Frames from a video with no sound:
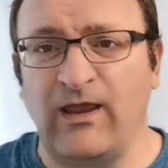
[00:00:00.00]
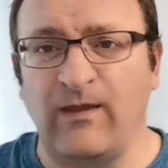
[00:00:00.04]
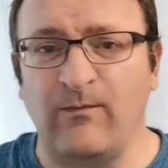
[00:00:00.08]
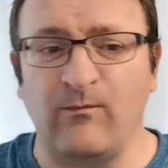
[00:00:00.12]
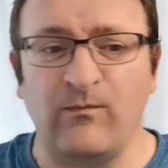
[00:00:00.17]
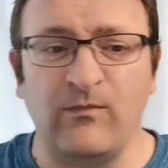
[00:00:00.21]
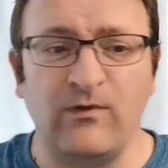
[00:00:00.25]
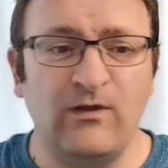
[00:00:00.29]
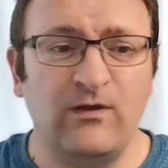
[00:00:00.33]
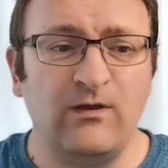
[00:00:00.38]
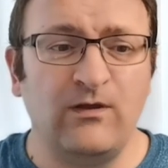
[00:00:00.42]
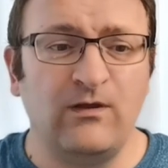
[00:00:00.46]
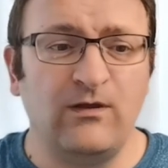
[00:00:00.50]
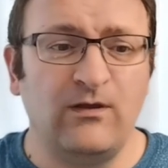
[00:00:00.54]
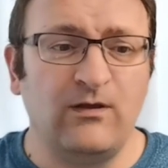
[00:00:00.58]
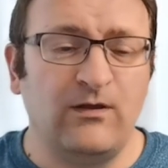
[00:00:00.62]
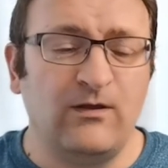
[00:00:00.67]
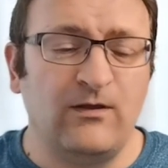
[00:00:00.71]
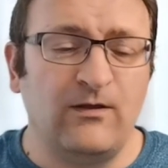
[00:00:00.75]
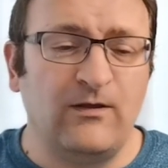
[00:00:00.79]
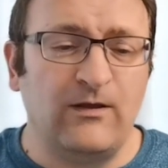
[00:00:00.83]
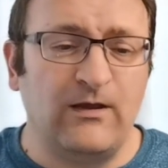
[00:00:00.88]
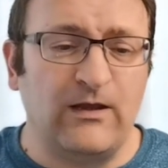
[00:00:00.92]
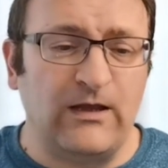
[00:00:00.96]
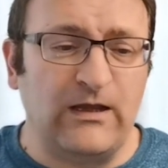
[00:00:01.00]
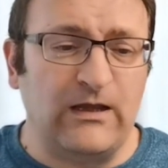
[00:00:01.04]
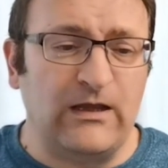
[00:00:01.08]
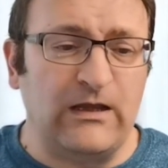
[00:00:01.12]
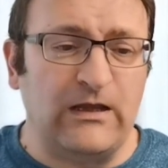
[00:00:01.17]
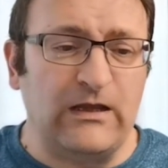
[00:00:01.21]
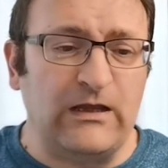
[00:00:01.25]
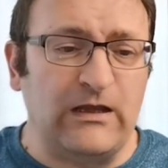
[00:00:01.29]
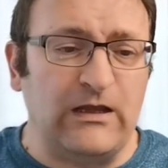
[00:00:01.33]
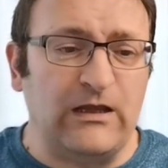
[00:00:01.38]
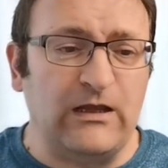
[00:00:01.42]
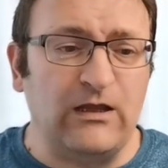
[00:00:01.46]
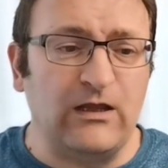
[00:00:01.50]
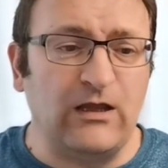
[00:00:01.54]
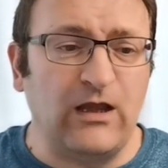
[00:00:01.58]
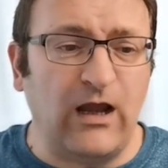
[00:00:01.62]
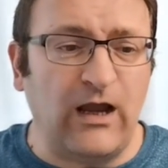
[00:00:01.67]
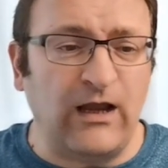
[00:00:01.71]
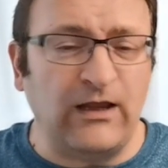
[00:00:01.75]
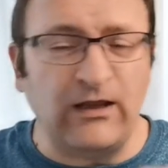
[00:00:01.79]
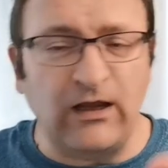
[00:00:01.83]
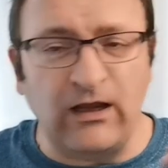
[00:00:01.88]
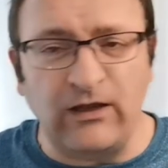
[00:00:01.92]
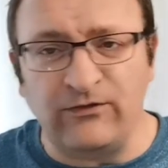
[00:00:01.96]
Um,
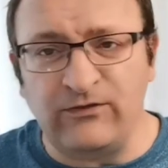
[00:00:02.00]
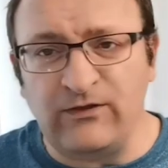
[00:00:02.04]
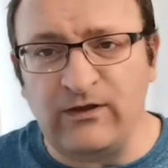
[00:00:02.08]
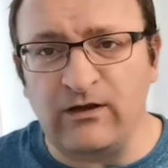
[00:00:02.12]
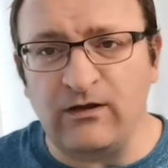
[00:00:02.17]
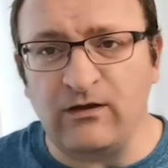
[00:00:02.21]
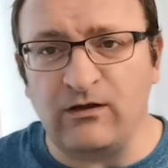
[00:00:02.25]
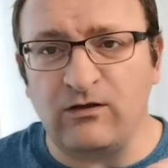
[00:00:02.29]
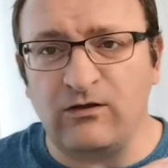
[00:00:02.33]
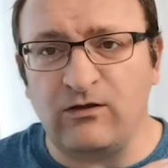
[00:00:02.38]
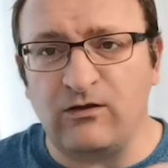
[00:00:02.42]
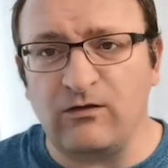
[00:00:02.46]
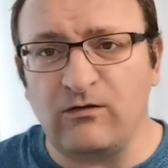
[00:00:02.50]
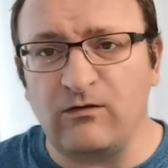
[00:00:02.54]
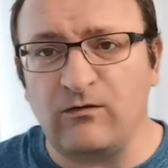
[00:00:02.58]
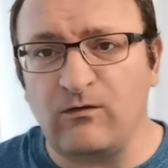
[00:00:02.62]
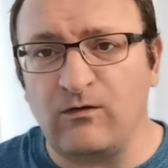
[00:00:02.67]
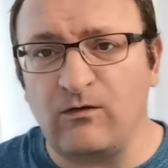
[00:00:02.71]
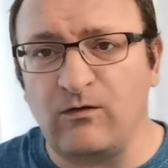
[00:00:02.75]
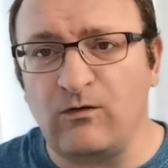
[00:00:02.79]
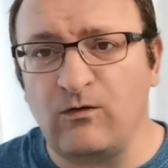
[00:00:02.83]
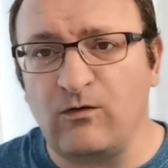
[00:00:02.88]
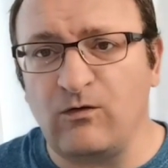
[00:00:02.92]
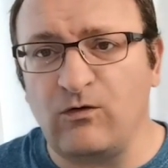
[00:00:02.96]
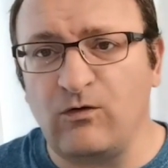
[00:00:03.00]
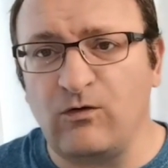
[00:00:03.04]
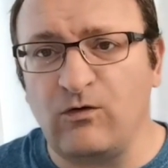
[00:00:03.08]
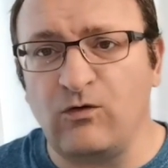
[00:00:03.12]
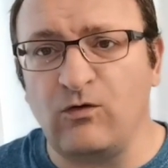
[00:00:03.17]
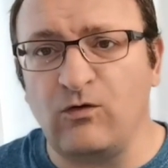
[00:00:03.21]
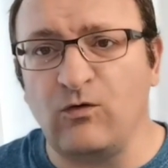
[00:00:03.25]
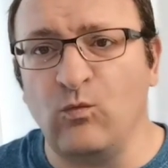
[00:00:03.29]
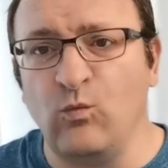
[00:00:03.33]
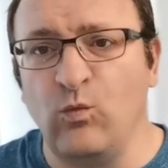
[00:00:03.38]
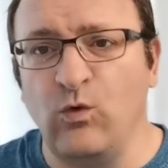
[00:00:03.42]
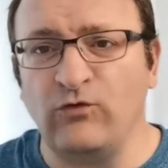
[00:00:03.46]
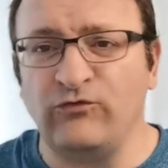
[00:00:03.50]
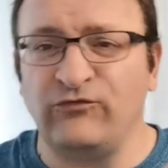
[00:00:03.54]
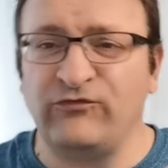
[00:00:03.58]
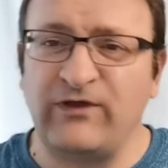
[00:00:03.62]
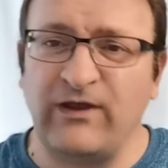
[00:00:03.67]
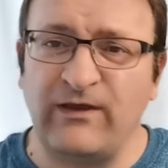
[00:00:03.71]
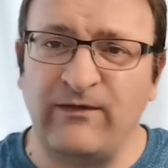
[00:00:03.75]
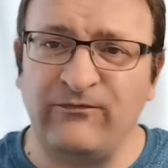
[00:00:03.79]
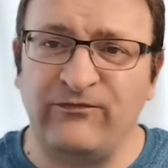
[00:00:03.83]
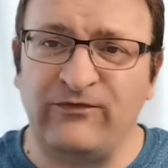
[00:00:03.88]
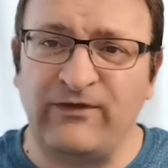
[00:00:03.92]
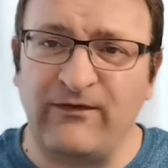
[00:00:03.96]
I, I think once
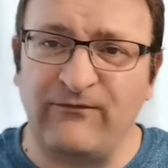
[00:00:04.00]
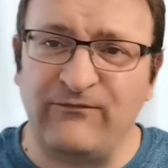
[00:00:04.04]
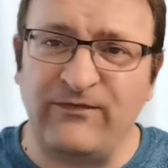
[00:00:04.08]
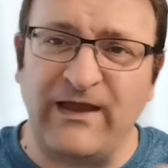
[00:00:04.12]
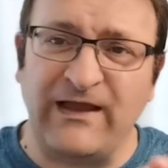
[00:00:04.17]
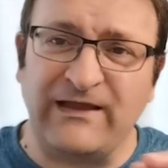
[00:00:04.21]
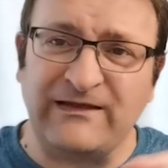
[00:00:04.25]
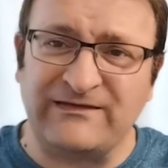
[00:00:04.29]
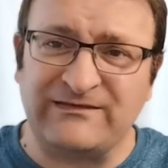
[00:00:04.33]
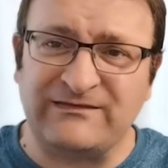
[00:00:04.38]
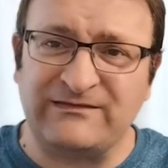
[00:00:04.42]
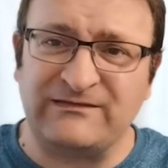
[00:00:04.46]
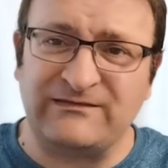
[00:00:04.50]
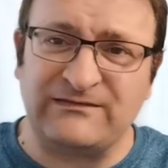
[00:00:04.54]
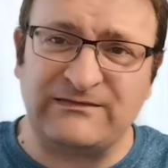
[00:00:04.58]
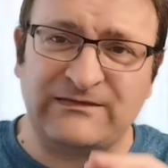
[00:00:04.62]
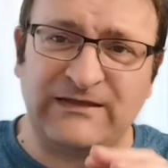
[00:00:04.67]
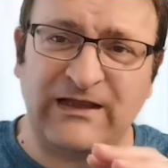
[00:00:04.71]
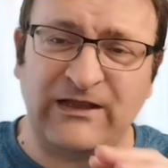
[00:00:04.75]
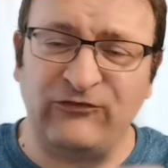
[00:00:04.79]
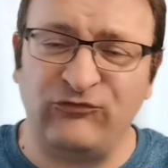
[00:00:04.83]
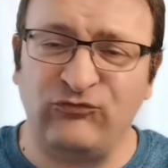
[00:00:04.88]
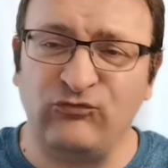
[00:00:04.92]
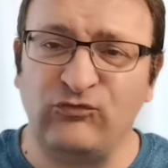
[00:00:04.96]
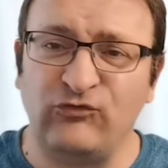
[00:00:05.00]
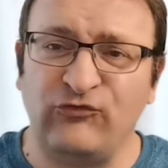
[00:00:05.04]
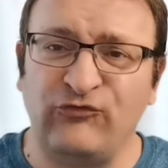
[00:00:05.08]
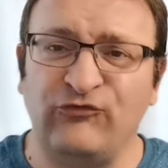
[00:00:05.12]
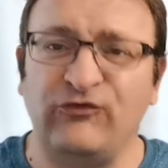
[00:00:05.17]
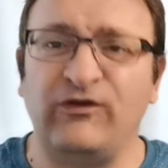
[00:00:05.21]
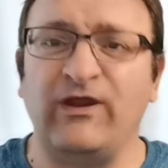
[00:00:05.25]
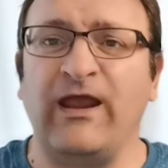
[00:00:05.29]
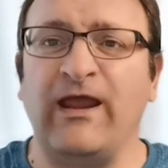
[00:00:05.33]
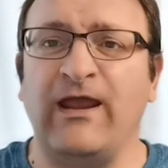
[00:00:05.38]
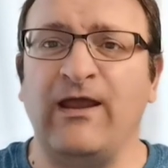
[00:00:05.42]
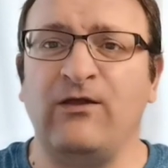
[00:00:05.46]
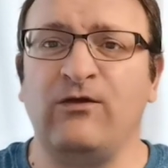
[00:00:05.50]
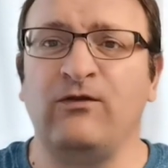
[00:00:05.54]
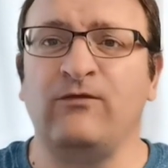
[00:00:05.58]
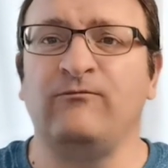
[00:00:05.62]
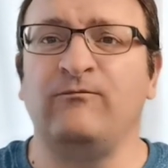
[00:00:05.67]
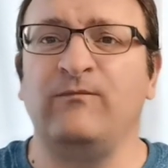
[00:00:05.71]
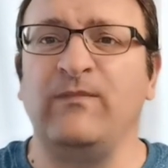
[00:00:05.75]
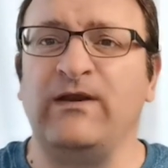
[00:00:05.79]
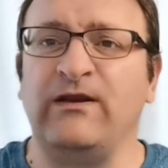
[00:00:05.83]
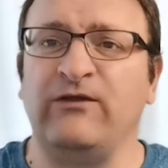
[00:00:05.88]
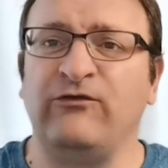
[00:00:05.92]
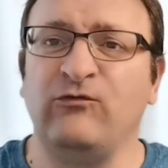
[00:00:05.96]
again, so that's that sort of scale
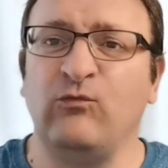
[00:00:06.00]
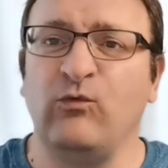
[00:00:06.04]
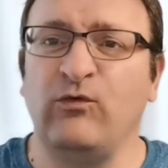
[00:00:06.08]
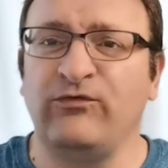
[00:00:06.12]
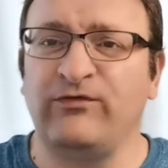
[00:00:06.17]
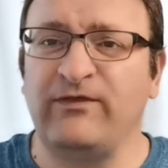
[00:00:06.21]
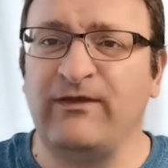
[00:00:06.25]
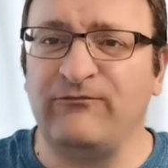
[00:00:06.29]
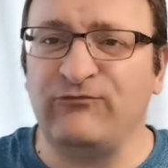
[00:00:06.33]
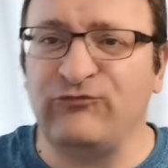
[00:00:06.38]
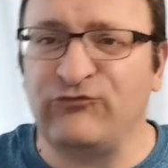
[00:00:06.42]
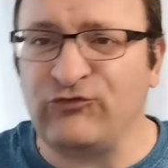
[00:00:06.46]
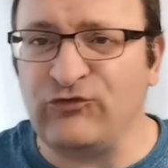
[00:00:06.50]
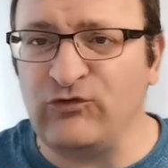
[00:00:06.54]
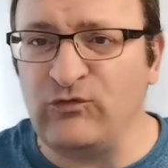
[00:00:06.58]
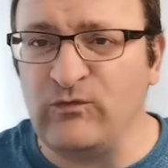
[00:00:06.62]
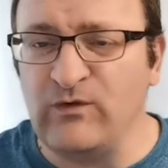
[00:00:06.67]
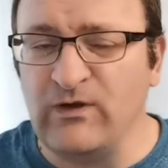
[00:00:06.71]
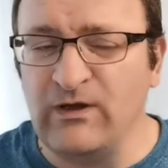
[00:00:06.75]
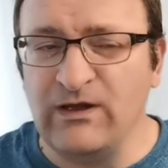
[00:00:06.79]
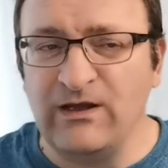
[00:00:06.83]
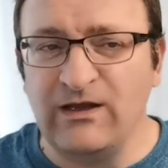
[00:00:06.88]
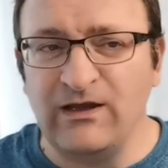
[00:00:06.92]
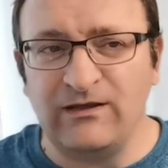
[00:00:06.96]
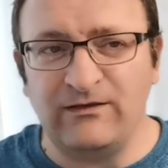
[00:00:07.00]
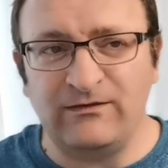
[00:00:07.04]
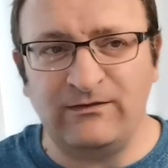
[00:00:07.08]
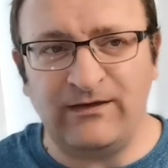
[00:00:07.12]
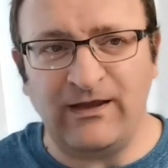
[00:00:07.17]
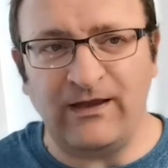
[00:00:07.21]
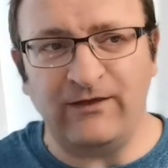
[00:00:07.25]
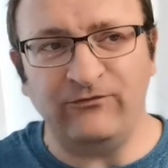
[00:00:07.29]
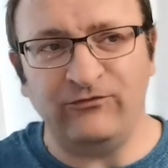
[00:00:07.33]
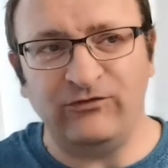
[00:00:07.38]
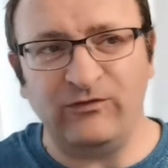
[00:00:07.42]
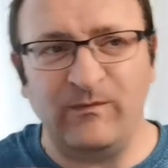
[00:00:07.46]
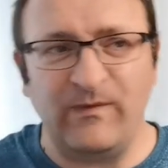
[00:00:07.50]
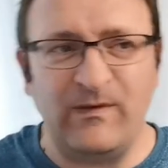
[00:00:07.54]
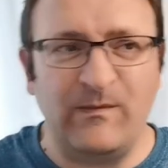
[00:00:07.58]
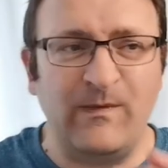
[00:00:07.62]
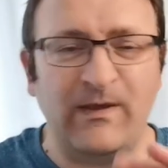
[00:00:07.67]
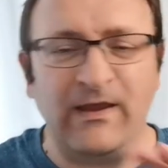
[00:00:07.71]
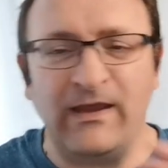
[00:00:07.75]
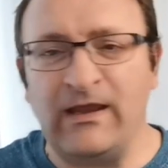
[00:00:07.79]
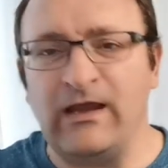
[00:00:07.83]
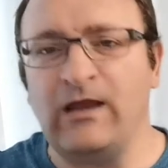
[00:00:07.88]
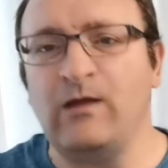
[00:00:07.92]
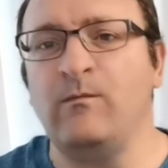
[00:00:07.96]
of miniature one seven two tends to be a
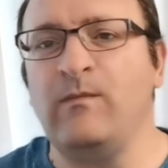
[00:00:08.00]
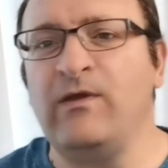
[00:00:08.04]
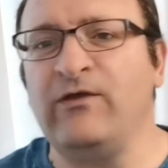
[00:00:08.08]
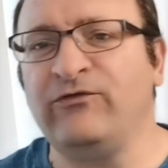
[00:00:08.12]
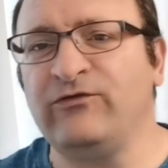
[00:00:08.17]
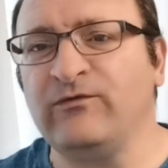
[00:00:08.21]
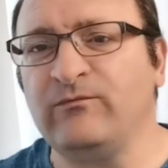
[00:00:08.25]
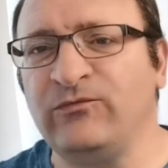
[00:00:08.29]
bit hit or miss.